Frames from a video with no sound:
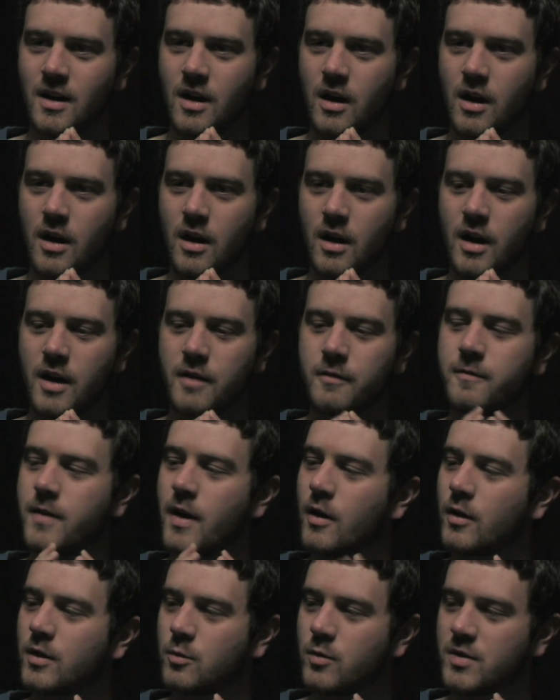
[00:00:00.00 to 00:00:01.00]
I
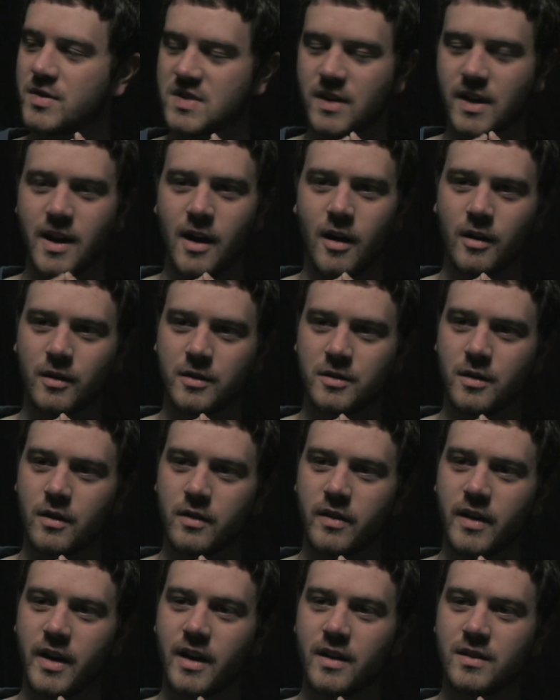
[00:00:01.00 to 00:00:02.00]
felt was a character
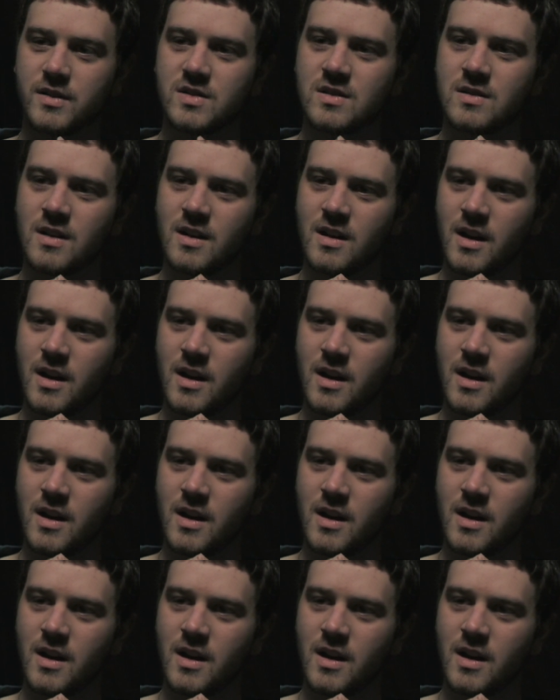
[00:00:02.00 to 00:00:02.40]
that